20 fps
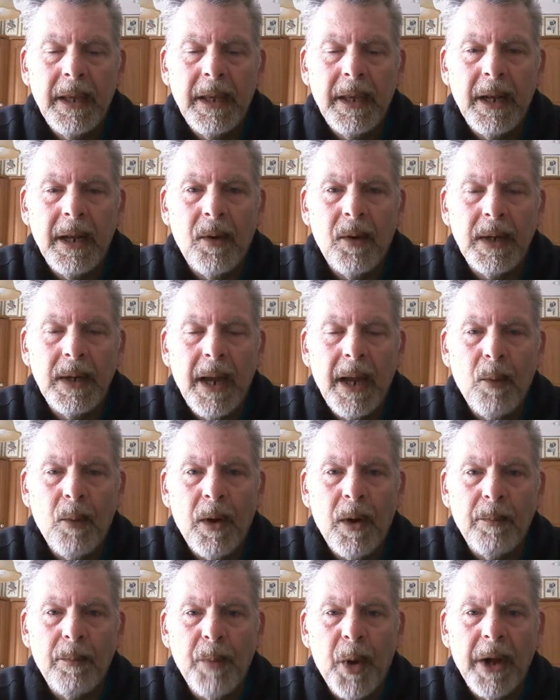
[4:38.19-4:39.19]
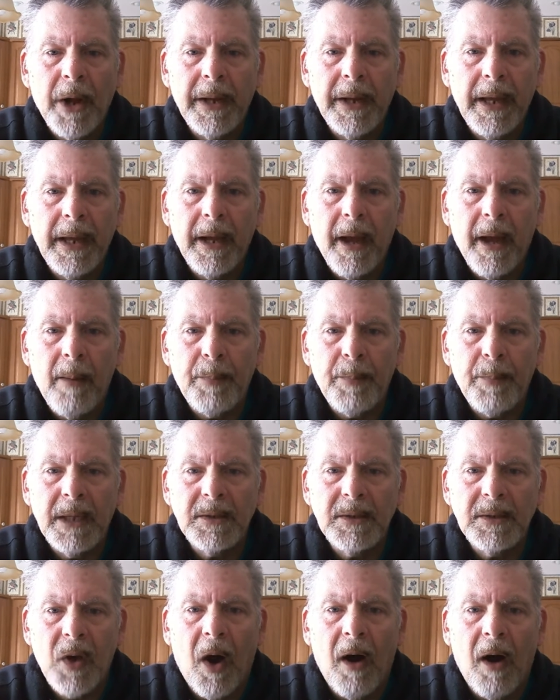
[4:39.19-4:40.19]
and network marketing
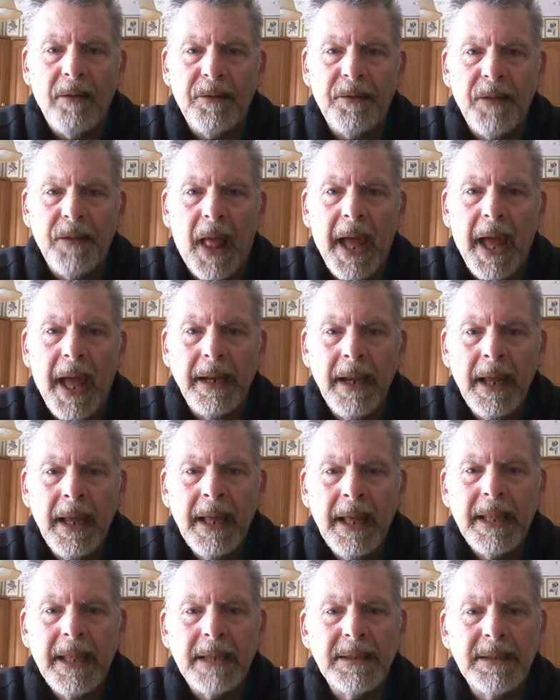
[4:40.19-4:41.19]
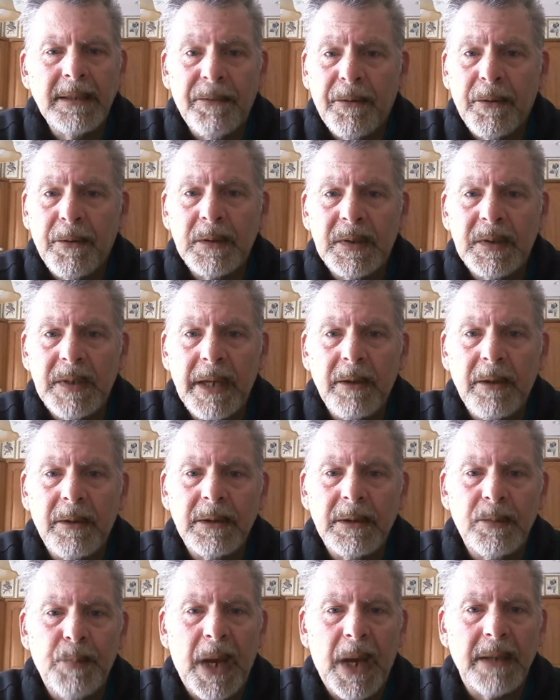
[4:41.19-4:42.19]
companies offline, that's the first thing
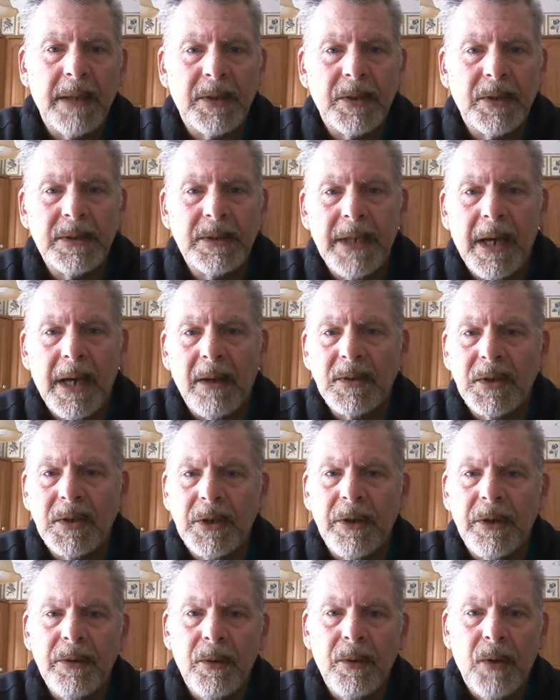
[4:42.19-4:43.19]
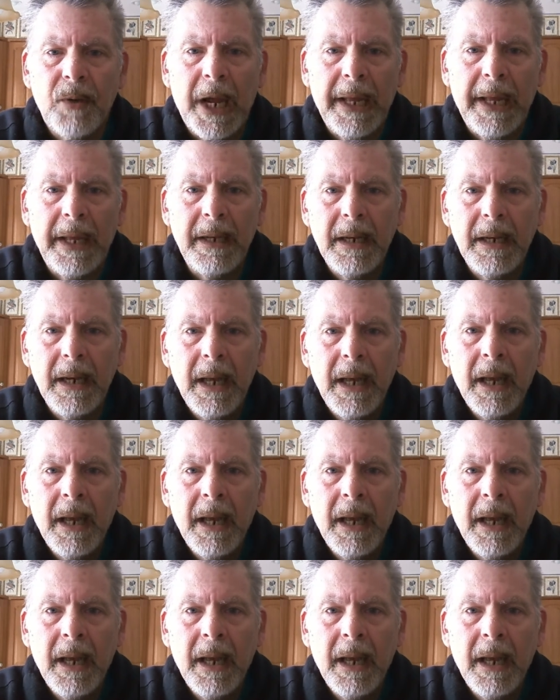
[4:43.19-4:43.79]
your sponsor tells you, right?